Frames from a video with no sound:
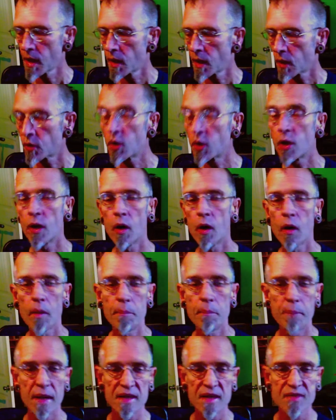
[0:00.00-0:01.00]
you know, a
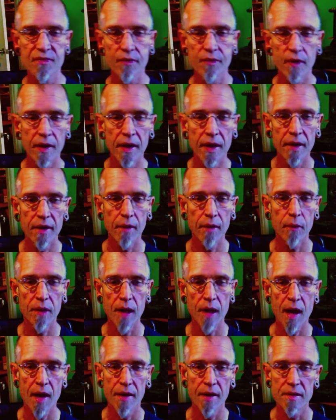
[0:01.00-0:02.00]
best friend that we
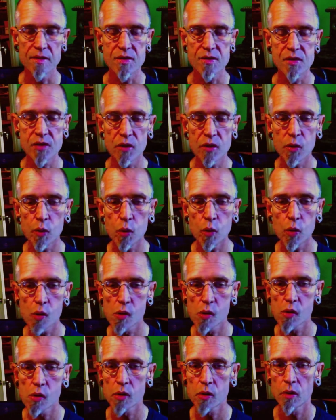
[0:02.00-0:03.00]
had in
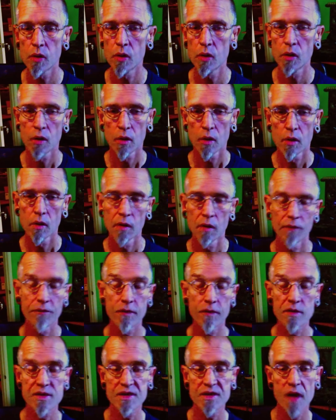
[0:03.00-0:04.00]
school,
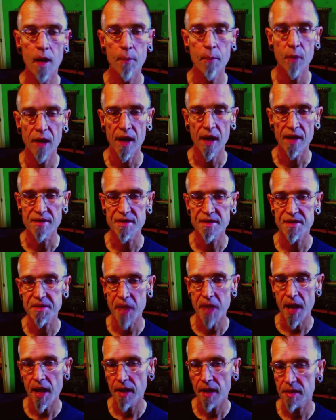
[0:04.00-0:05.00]
first time we had
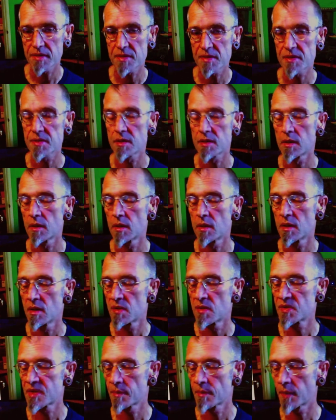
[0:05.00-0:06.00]
sex,
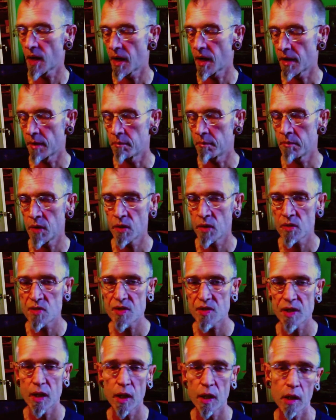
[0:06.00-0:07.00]
some kind of
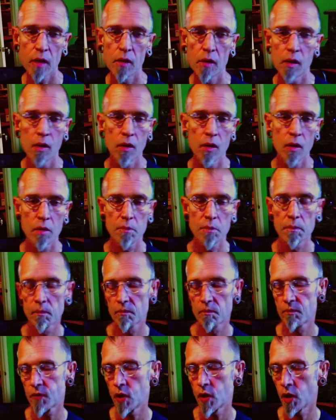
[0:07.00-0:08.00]
music,
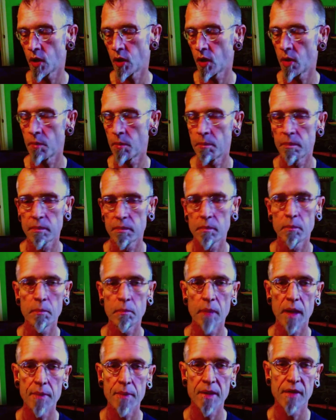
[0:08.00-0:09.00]
you know,
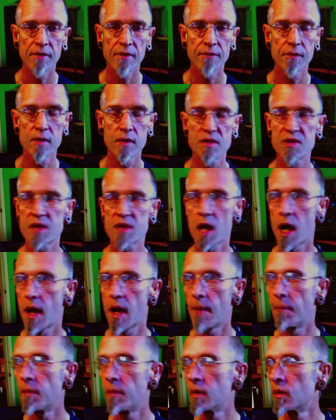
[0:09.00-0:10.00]
maybe the first time